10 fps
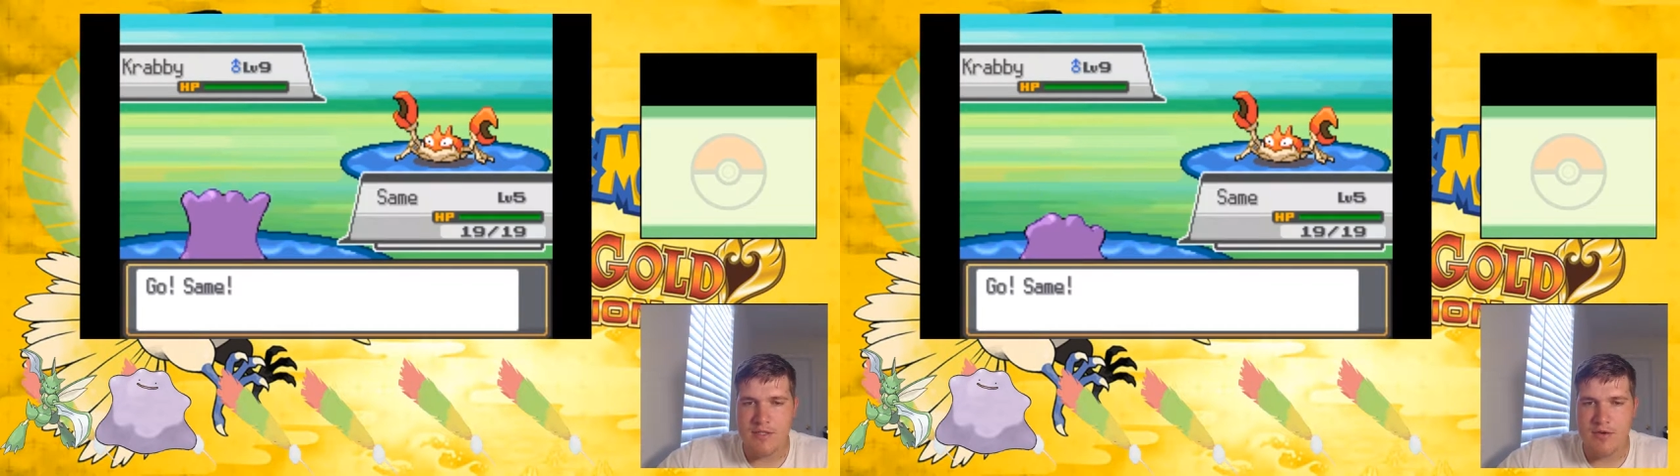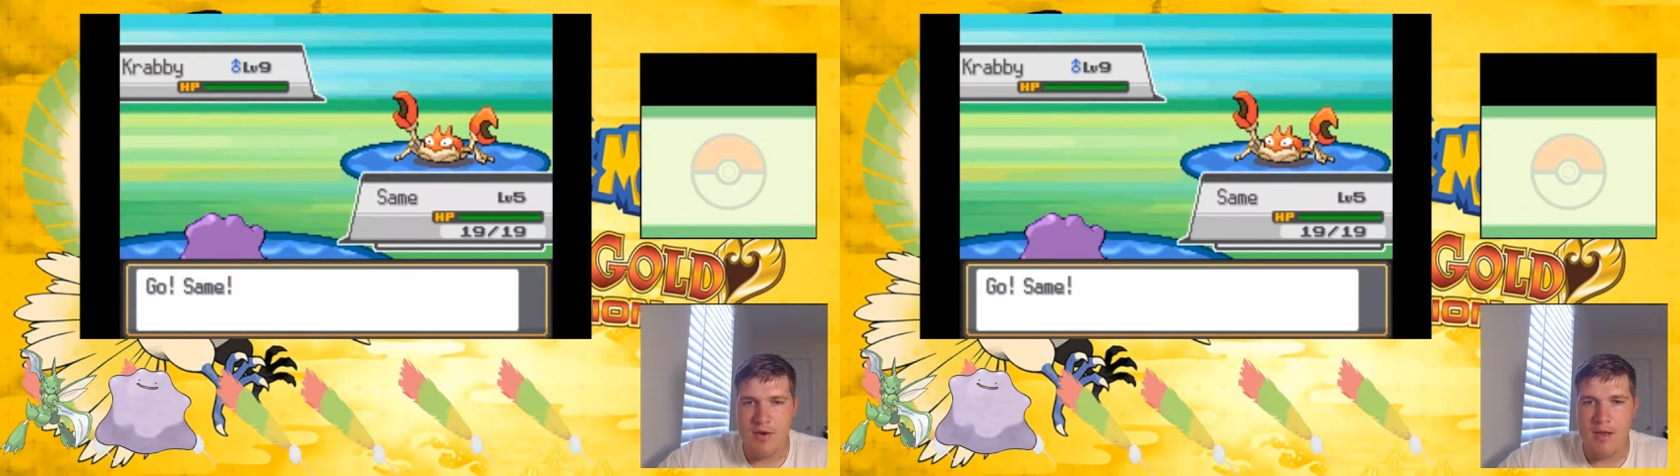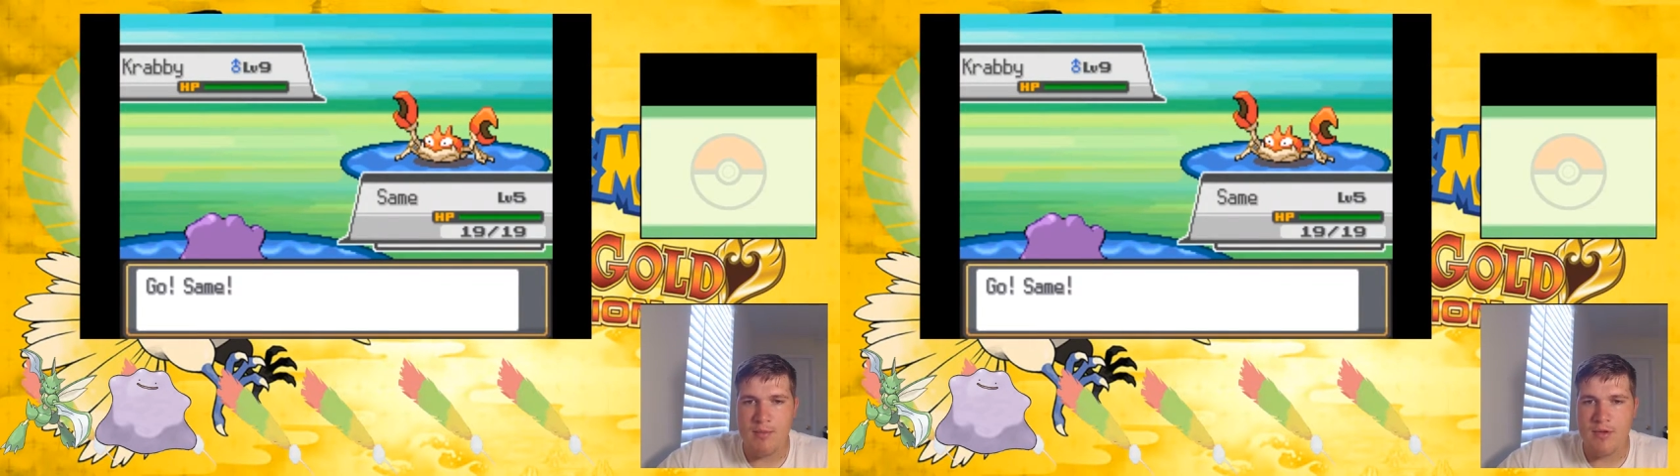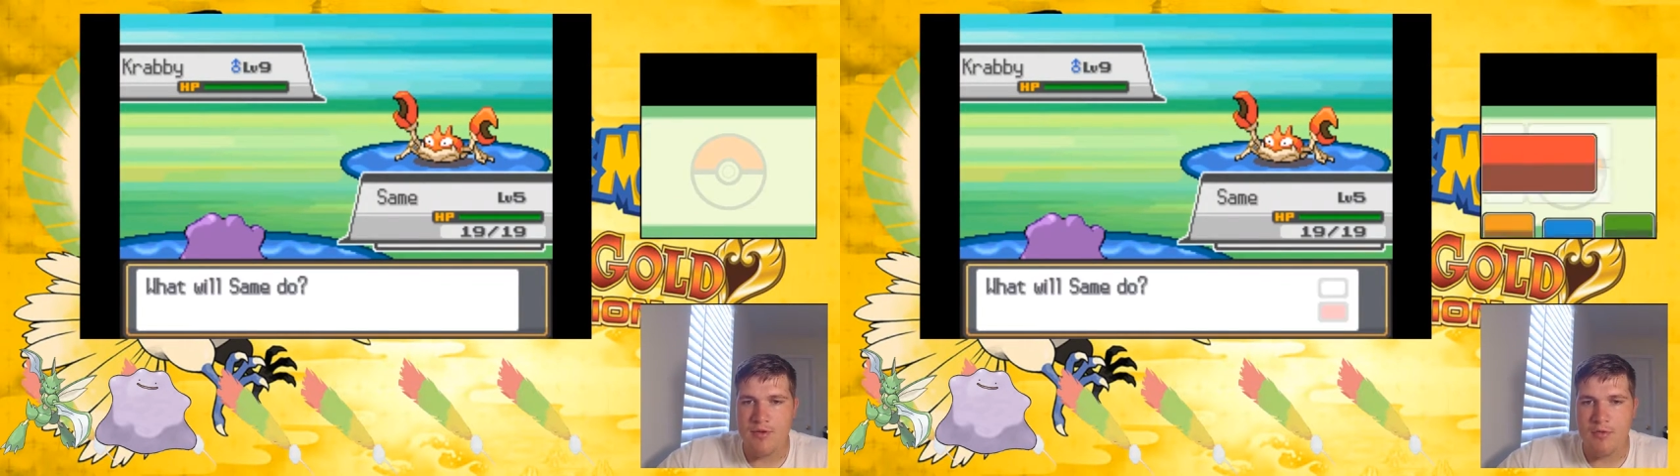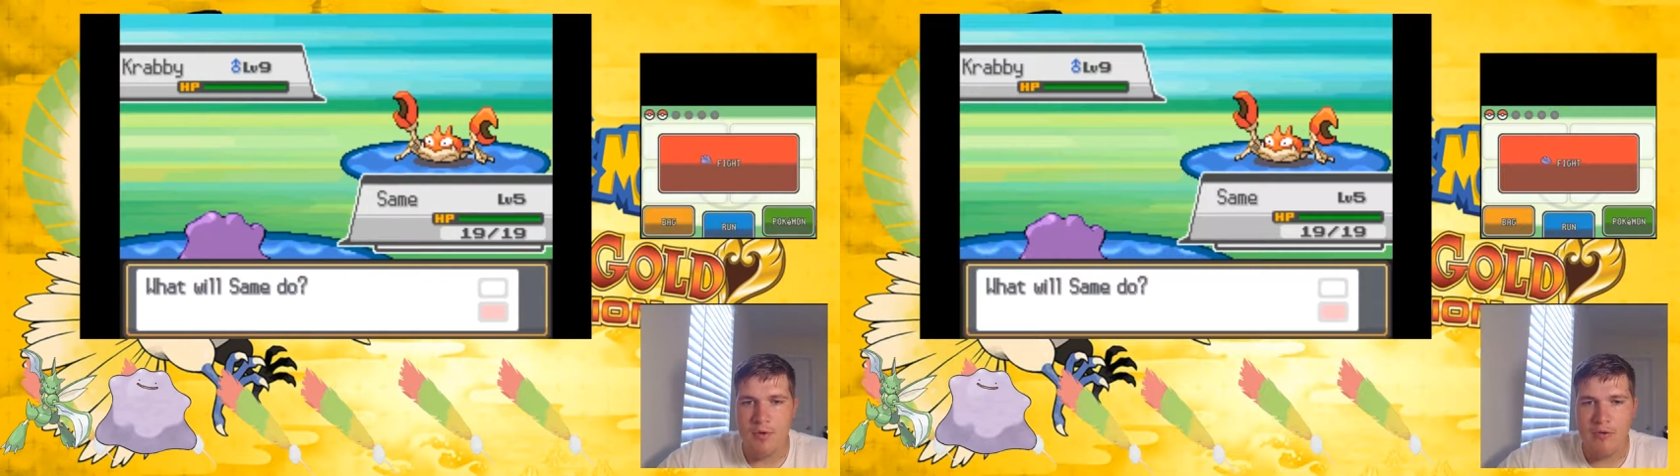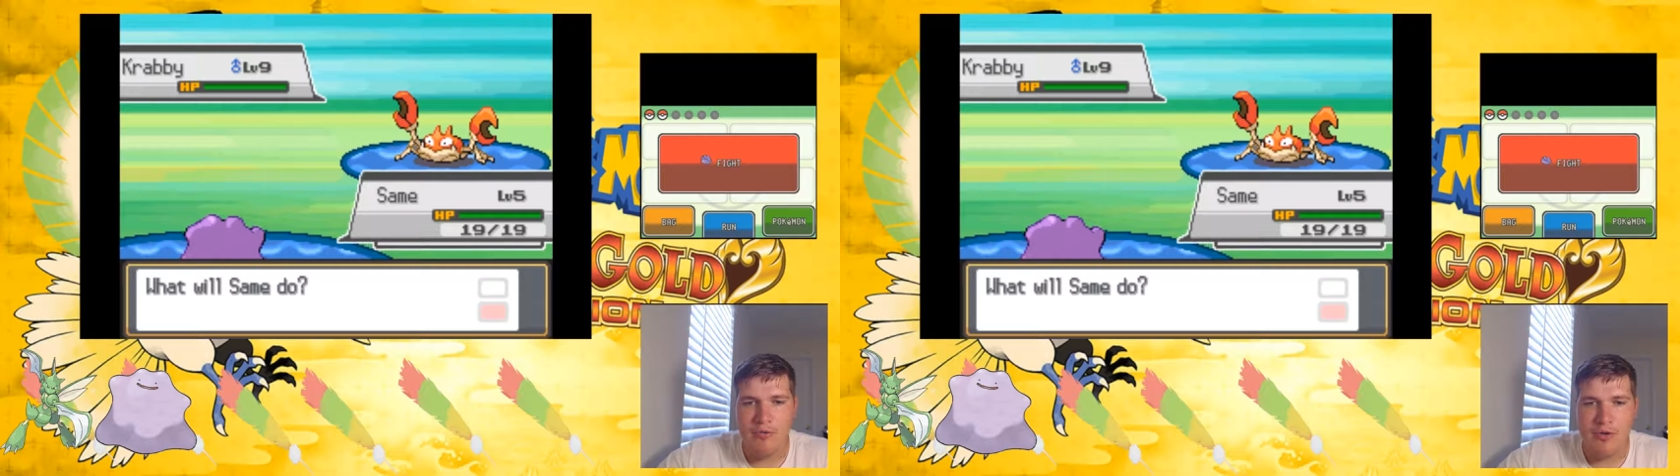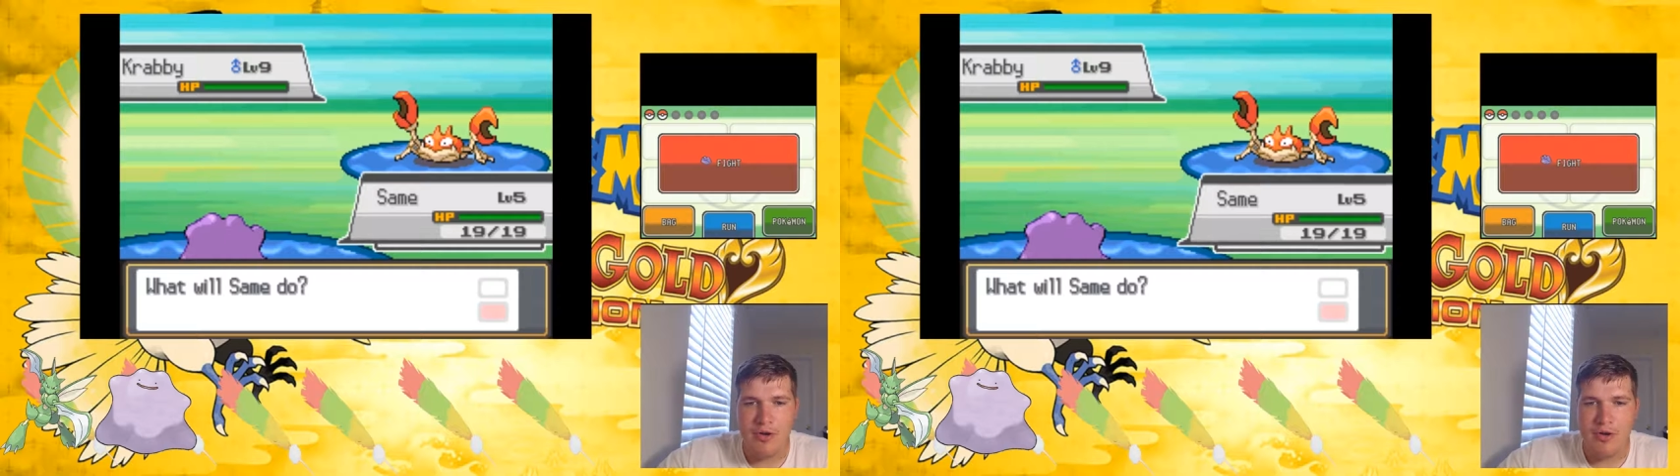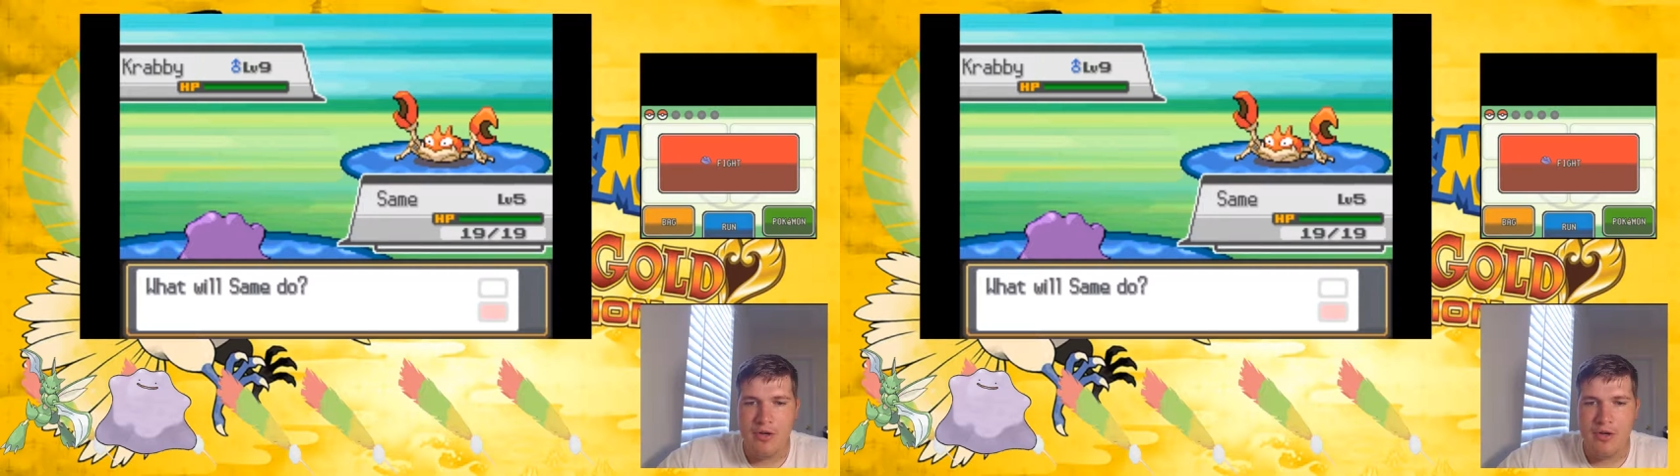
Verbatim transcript: Krabby or whoever